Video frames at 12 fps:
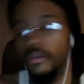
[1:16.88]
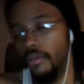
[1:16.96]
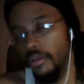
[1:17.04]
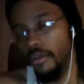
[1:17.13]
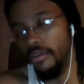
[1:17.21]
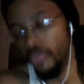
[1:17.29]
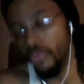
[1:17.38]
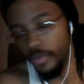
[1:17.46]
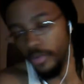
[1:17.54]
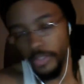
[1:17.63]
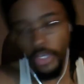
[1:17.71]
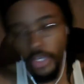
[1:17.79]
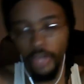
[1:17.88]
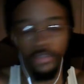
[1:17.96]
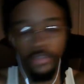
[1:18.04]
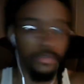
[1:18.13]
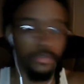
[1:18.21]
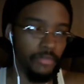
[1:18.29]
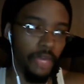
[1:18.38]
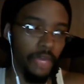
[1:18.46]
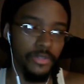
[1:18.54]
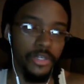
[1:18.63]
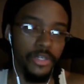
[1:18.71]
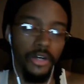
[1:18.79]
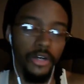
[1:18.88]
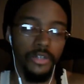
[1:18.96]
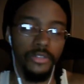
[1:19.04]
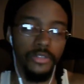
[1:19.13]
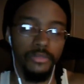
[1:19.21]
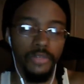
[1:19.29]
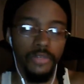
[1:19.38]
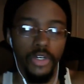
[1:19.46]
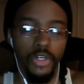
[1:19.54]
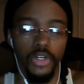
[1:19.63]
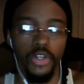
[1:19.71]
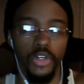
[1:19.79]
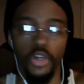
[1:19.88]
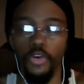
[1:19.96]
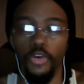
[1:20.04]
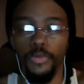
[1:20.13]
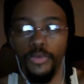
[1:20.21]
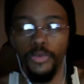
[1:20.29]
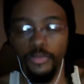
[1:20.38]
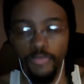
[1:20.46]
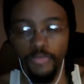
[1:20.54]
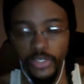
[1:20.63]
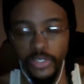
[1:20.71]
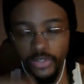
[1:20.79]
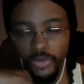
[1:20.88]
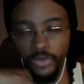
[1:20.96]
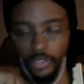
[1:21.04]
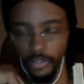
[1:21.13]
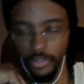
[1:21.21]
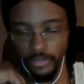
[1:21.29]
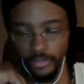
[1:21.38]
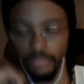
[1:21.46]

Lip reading: group channel that was called Global Mysteries,